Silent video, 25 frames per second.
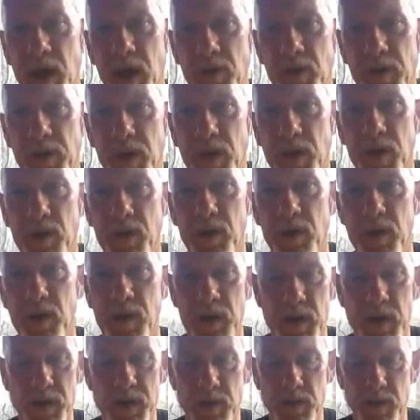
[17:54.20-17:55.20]
that are
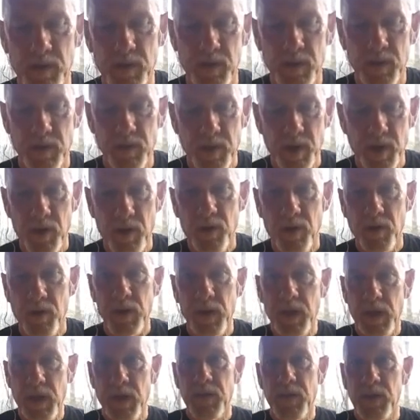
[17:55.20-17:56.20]
in
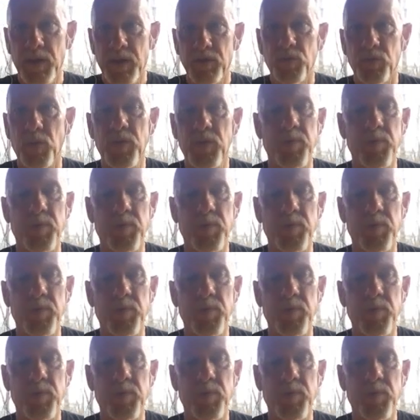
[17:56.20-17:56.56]
this with